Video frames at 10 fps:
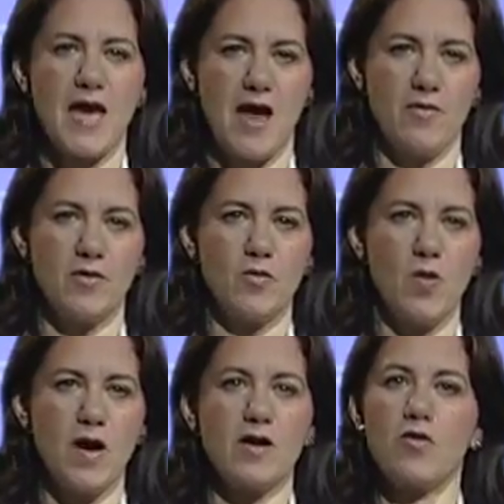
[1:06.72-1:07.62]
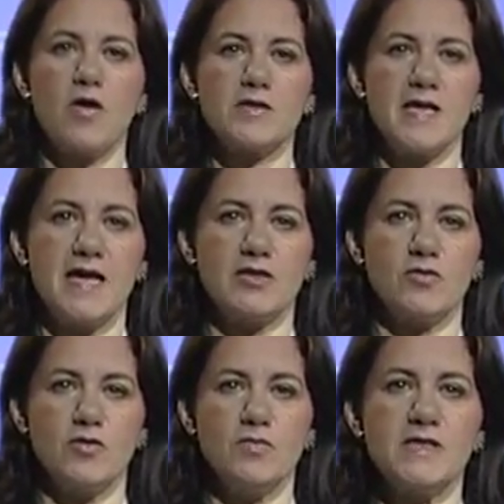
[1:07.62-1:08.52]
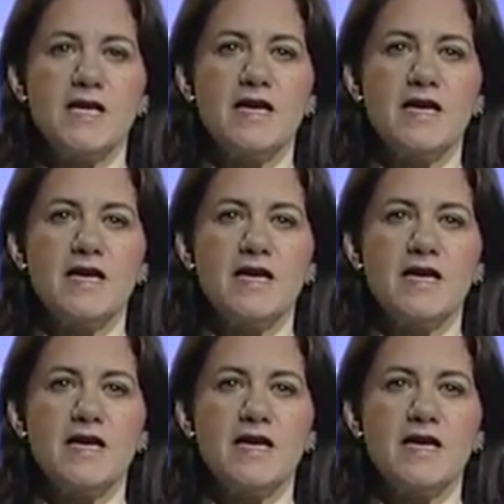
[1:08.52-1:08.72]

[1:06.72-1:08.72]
carer could work across age groups,